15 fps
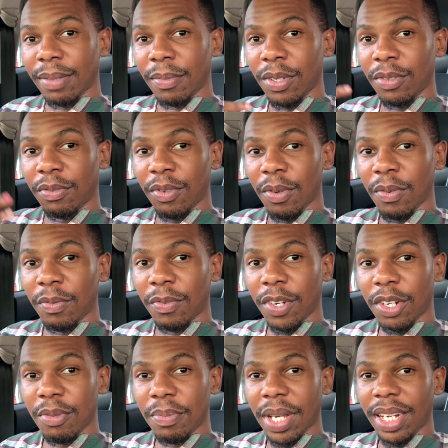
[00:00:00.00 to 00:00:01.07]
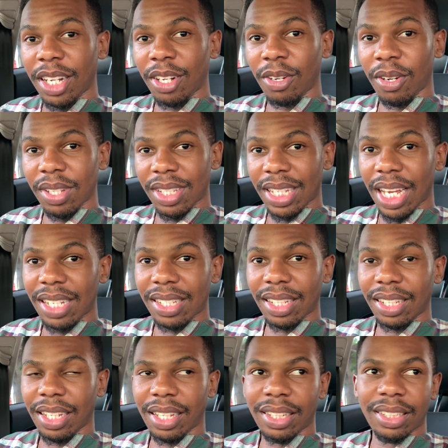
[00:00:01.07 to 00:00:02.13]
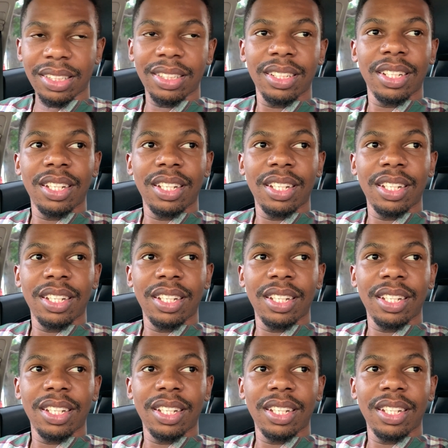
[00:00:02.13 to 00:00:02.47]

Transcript: if you're very bad at lot sizing then